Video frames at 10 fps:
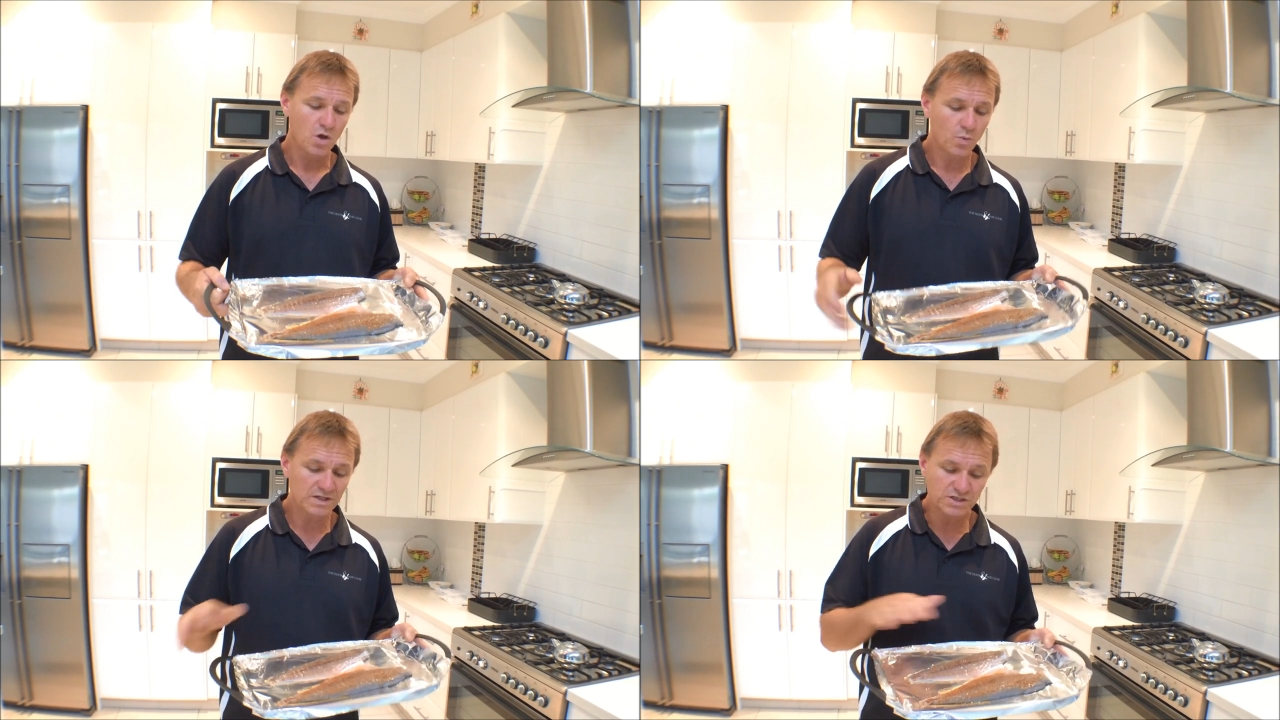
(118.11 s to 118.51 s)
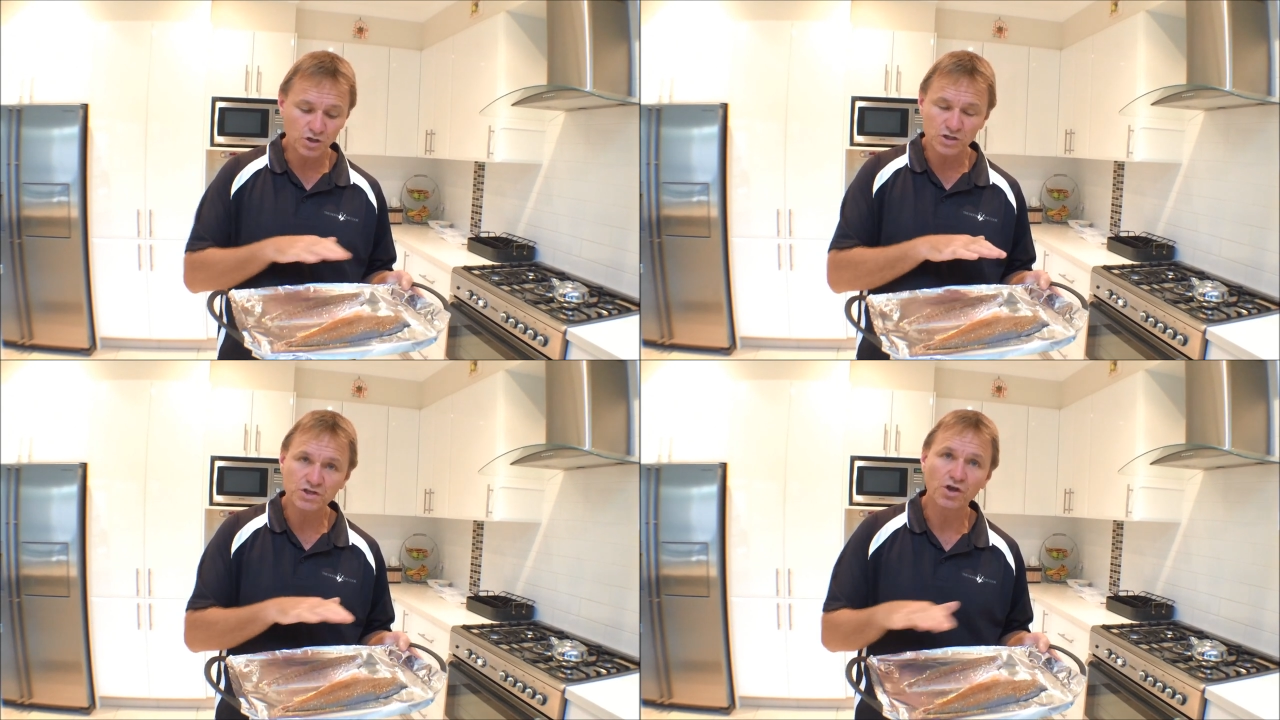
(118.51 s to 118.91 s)
Once they're
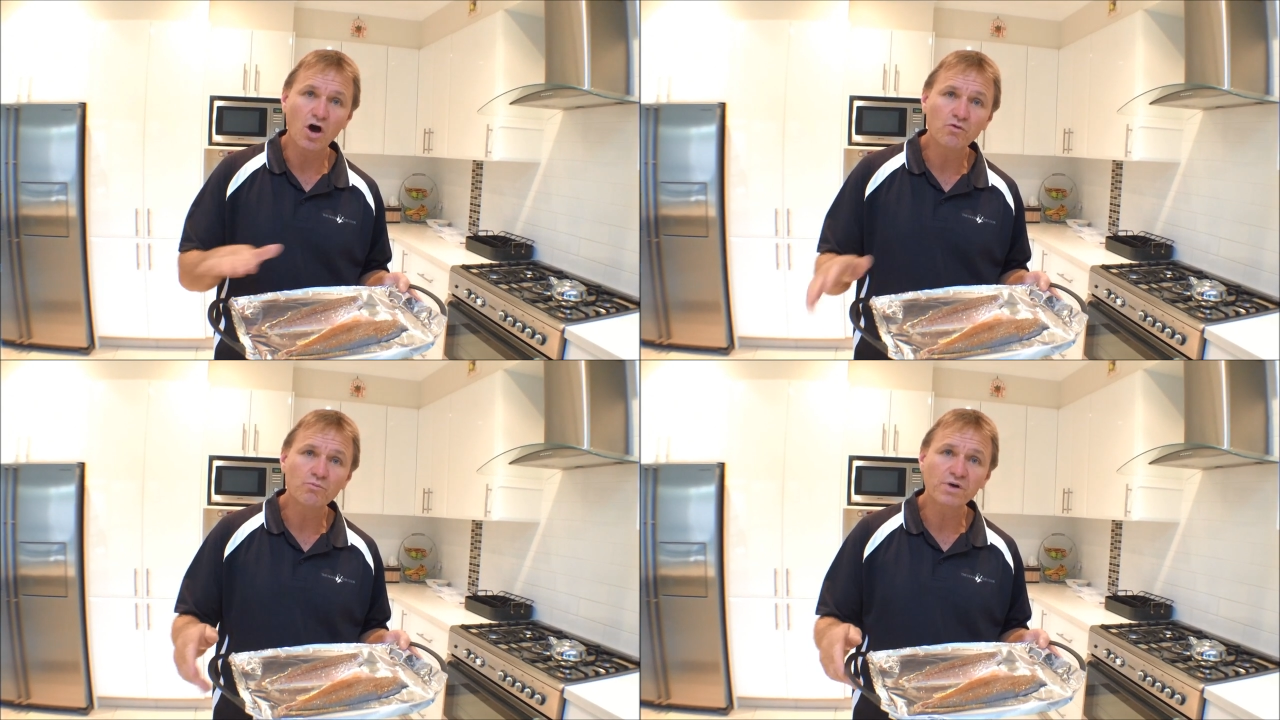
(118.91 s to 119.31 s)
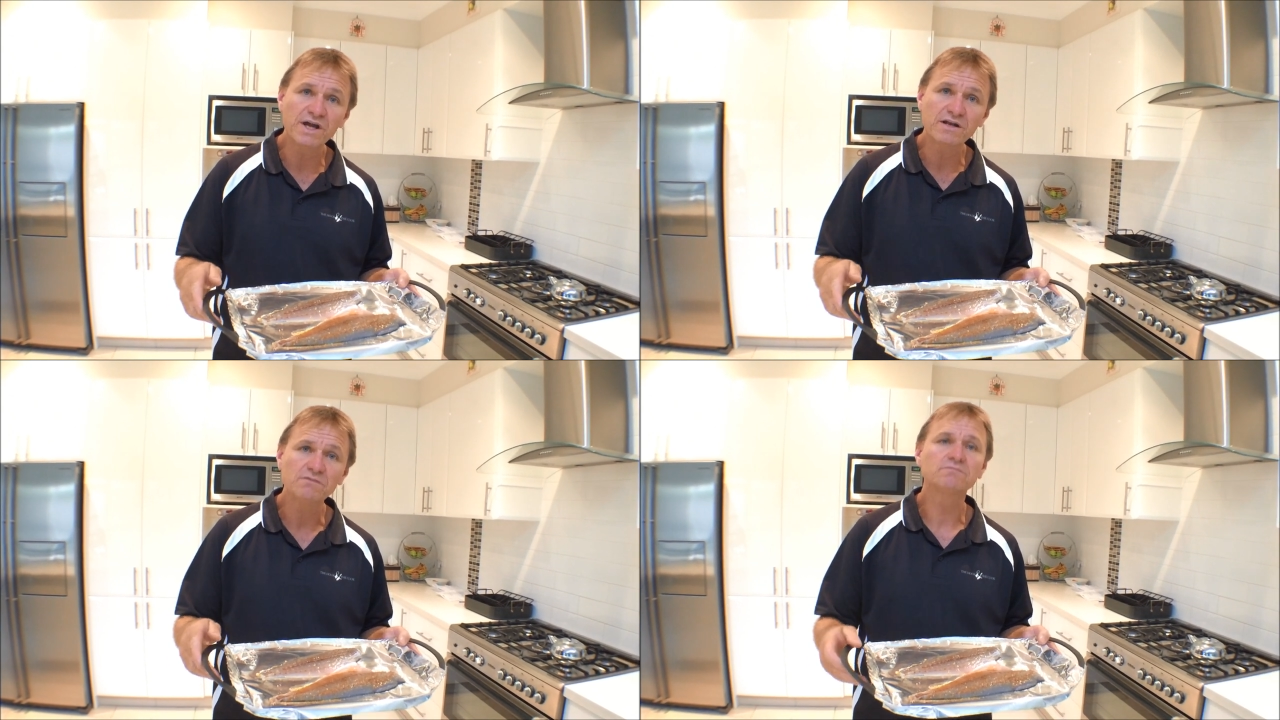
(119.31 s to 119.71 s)
nice and golden
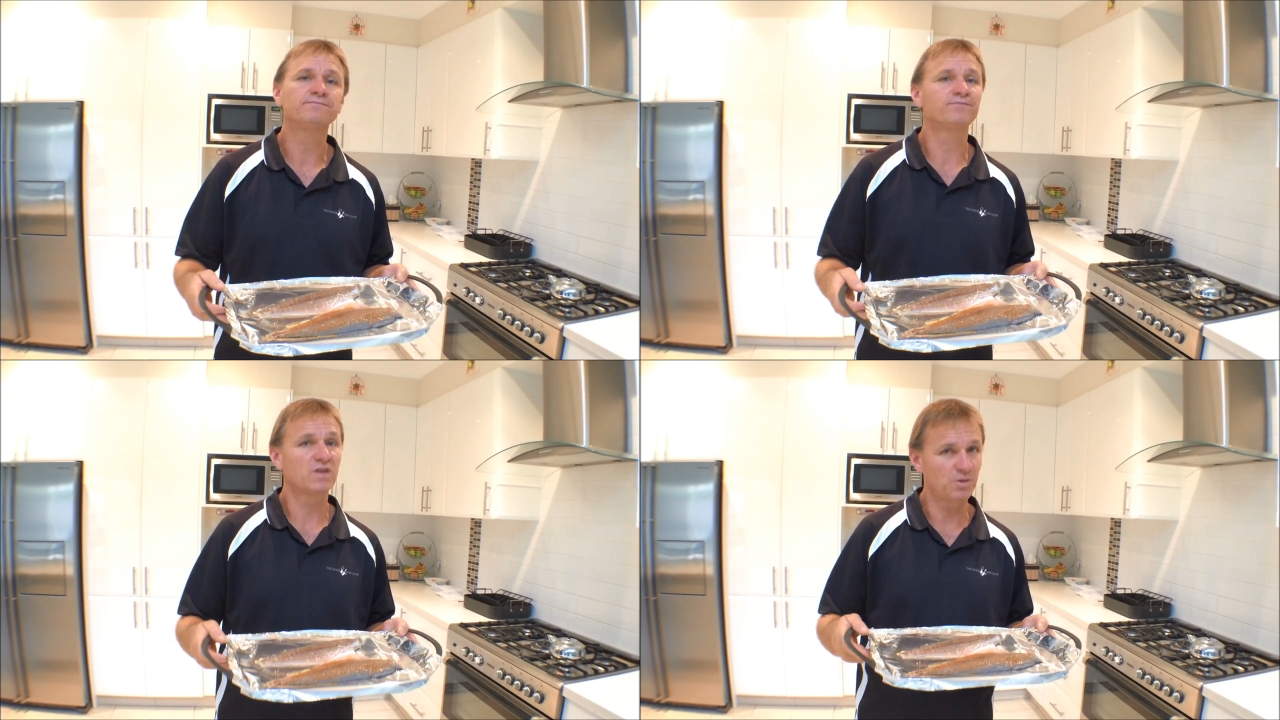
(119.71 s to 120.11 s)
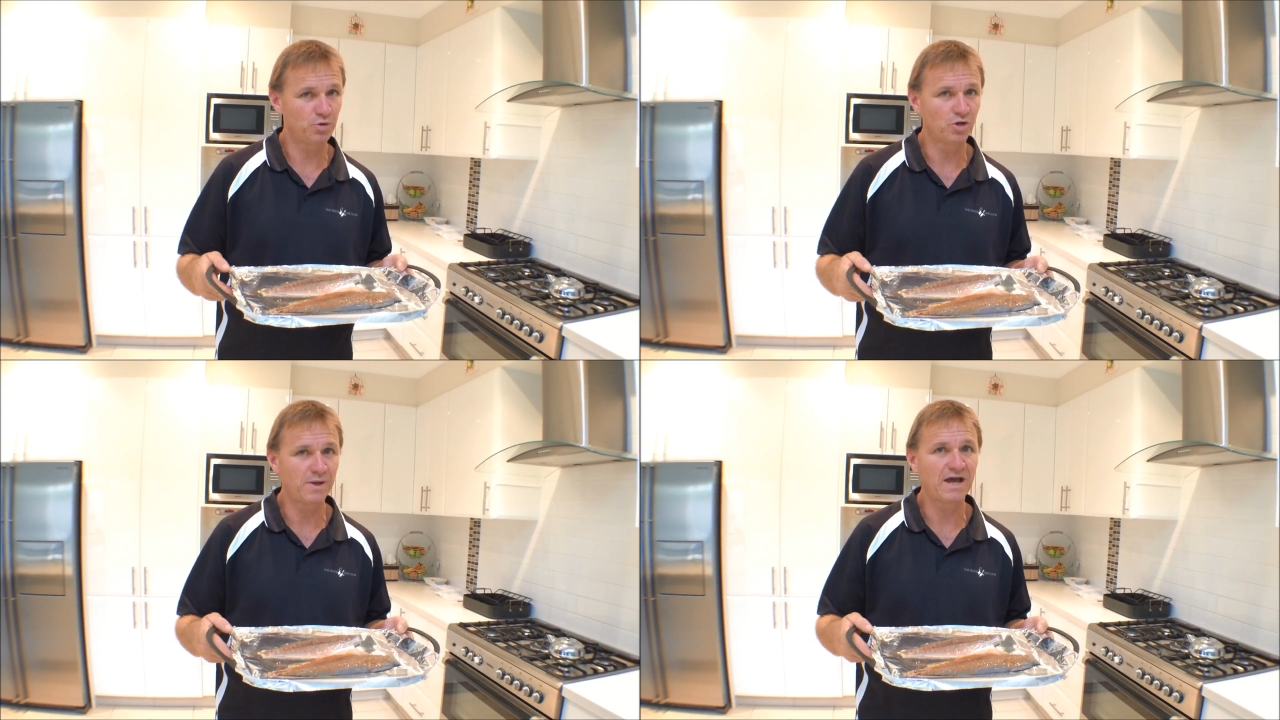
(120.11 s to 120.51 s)
brown, you
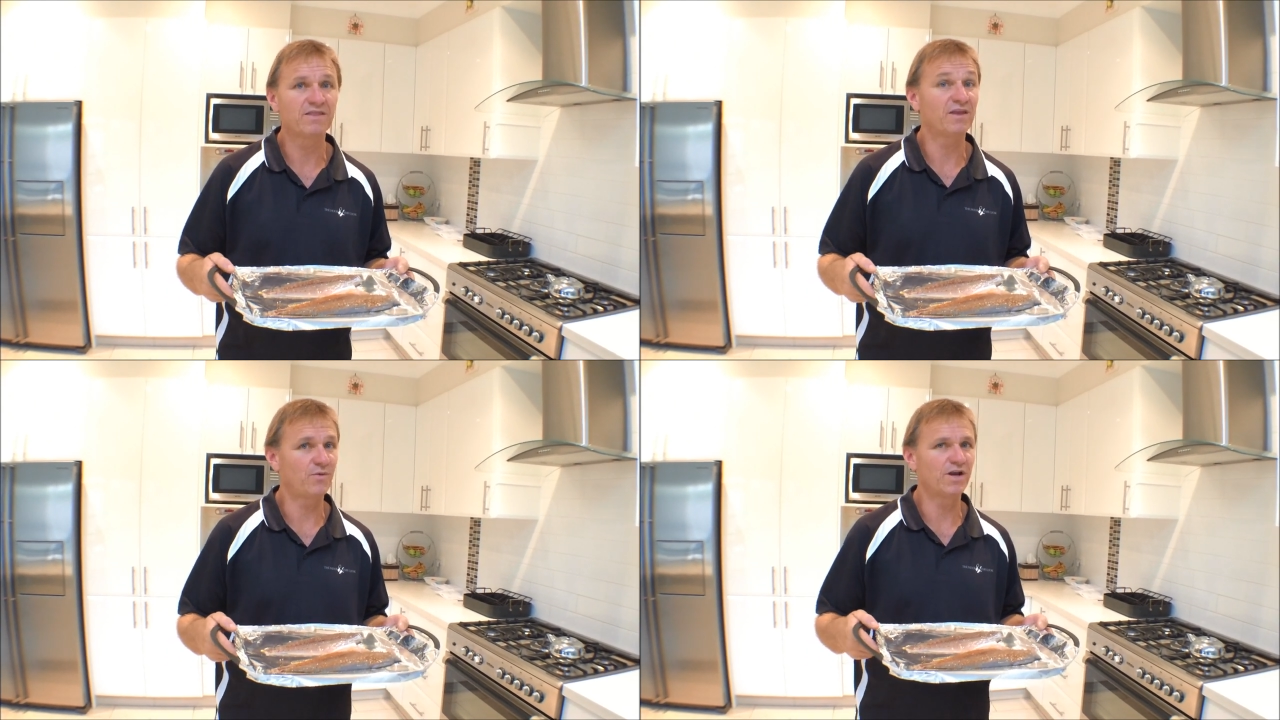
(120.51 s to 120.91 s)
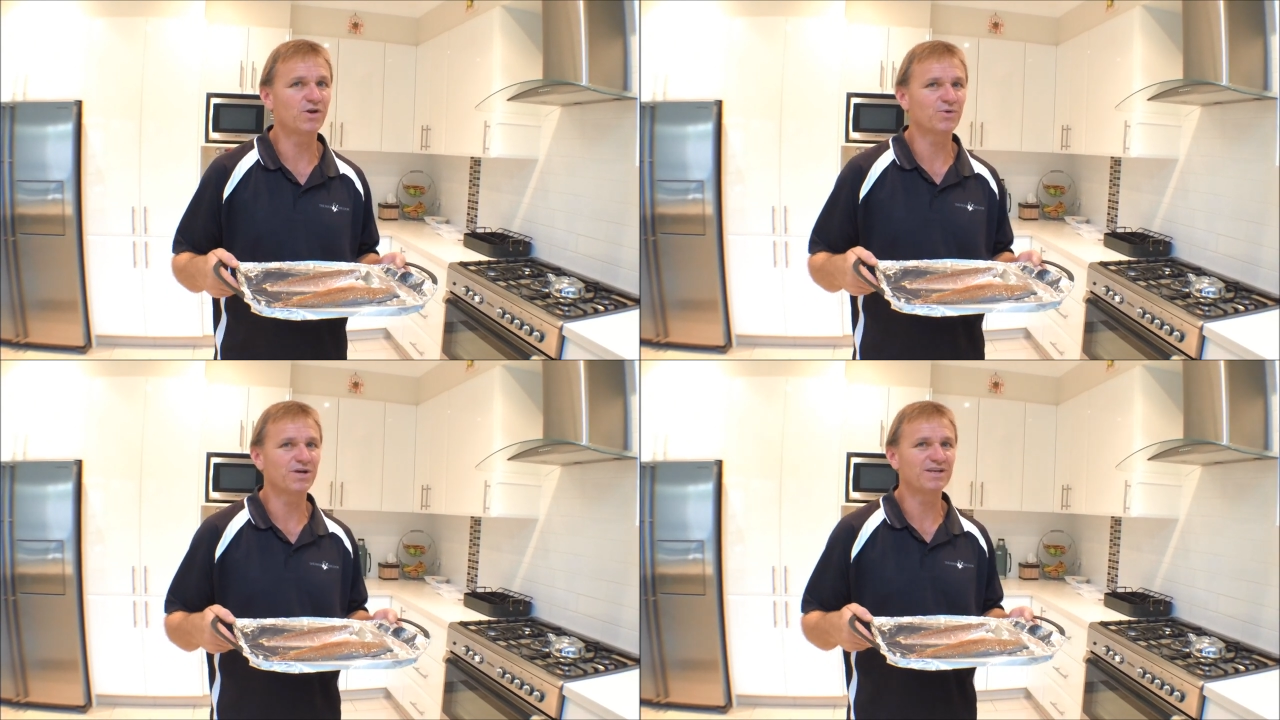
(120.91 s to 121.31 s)
pull them out, they're ready
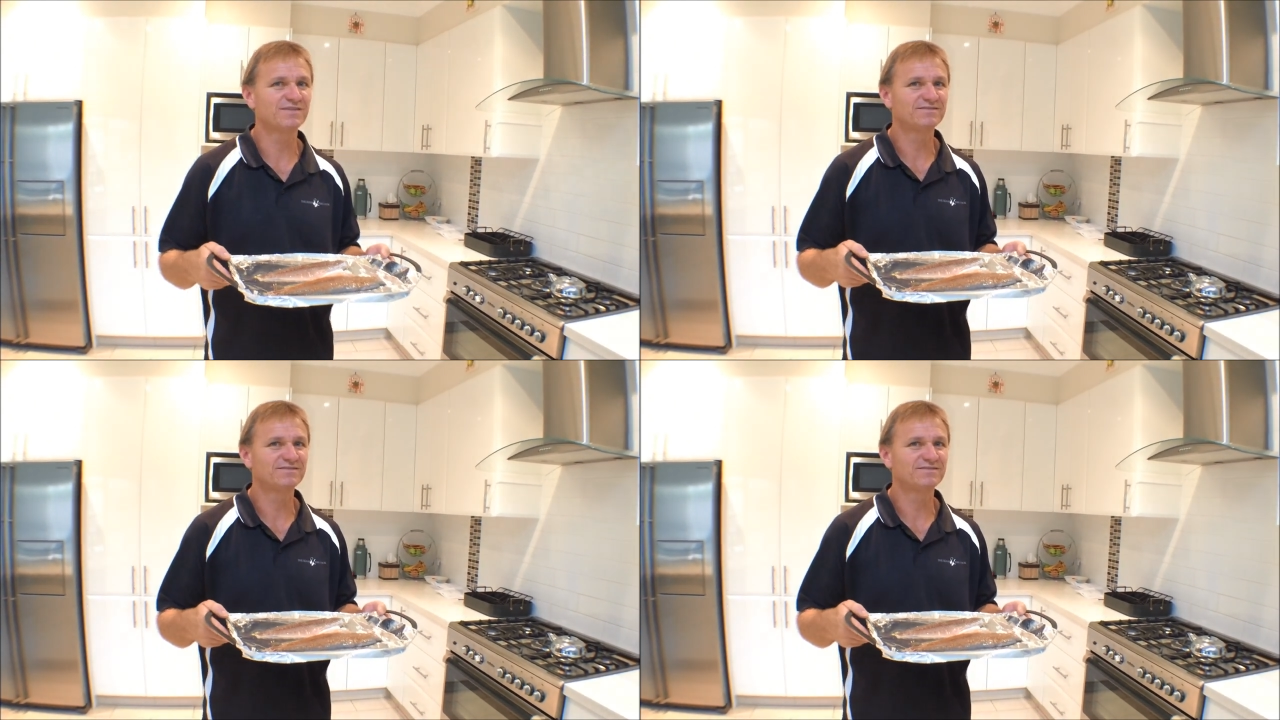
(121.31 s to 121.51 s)
to eat.